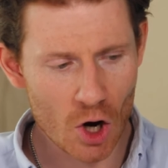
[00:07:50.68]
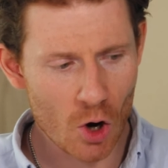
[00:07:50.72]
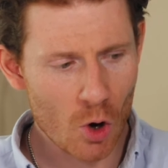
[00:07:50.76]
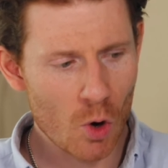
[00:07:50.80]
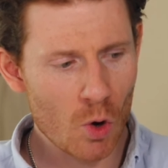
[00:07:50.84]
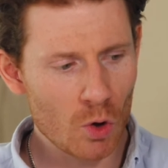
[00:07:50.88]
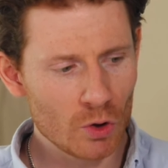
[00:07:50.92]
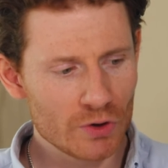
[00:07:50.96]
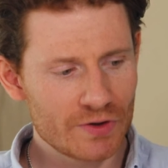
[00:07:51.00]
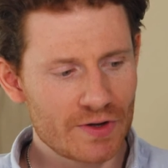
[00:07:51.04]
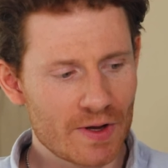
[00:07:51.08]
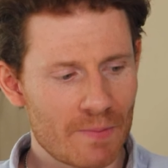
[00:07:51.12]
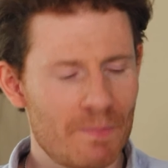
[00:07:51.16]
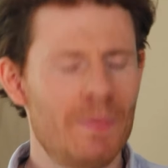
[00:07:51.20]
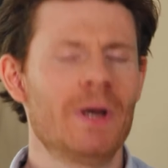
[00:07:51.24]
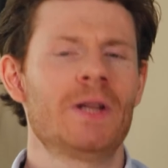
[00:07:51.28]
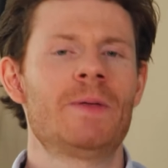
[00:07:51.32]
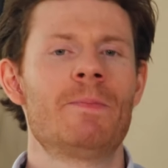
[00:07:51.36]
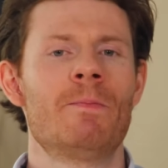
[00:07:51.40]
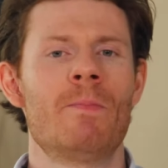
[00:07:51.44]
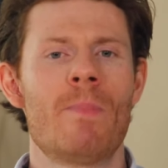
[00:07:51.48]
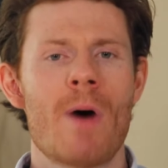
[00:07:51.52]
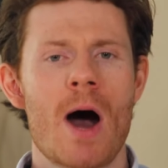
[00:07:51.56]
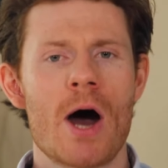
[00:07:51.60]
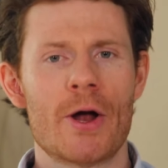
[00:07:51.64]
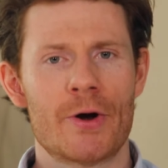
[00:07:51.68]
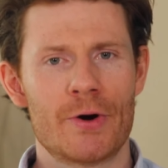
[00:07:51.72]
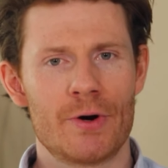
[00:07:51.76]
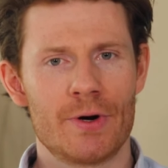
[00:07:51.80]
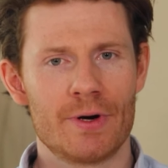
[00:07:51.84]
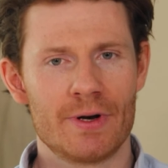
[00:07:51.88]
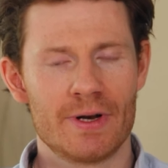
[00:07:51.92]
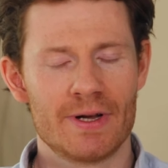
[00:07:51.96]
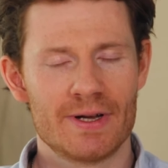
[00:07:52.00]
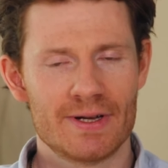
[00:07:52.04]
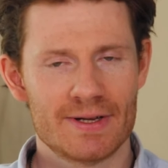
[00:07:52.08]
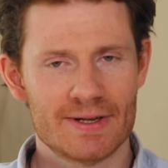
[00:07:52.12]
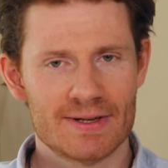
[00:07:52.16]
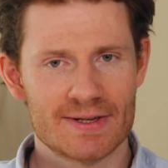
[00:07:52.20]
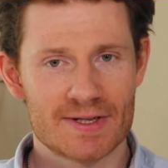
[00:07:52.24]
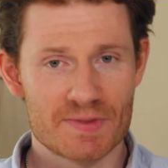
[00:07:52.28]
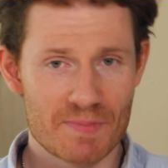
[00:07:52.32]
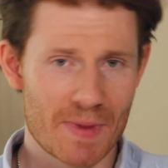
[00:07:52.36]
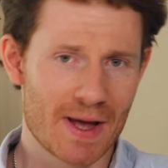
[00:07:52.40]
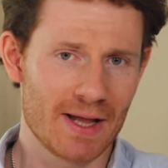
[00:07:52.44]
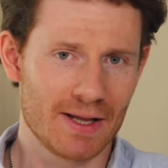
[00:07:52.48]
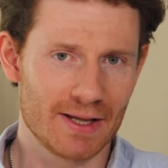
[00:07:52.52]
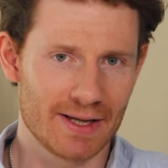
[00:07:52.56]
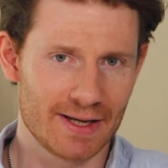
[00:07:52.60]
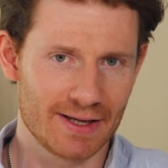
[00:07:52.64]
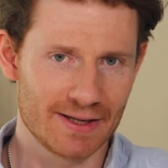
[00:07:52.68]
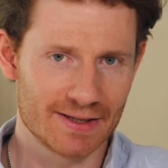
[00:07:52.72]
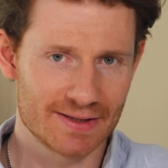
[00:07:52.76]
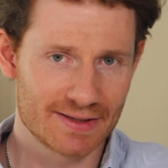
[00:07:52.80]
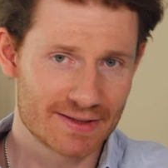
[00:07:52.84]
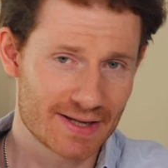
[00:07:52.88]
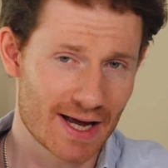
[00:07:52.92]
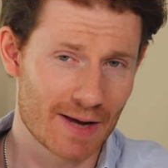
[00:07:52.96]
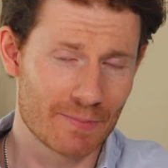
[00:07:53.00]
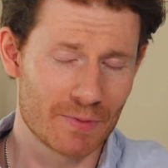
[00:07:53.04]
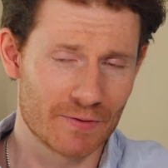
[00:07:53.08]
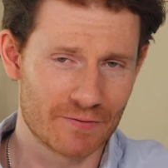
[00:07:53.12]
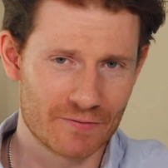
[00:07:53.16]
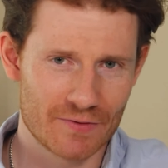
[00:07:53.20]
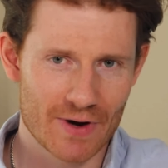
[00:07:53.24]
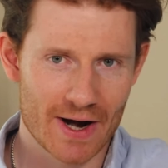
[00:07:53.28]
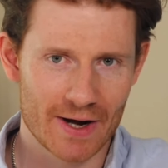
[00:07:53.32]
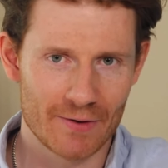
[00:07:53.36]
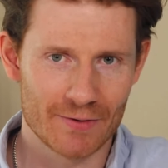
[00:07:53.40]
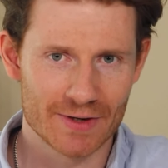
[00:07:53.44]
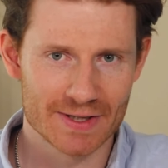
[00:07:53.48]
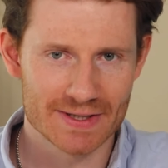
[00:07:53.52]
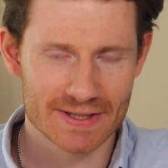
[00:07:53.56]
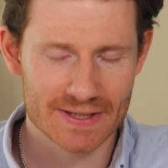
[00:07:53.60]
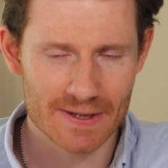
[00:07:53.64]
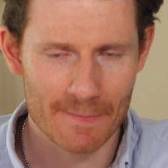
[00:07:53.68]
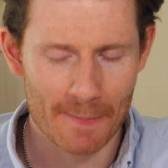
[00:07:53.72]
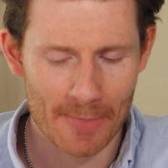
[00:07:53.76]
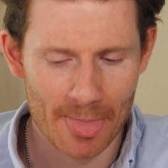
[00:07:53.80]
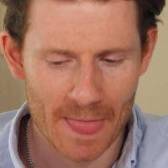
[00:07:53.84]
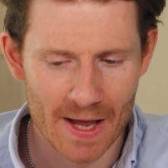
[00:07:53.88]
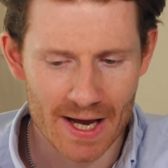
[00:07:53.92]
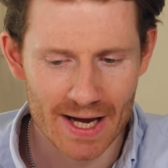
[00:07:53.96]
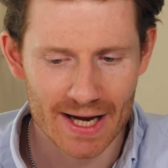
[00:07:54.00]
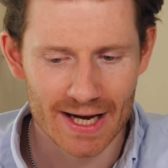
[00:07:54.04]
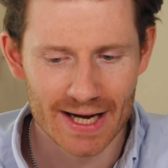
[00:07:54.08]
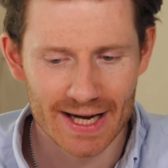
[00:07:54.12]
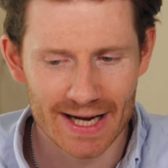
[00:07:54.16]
old but modern smelling type of fragrance.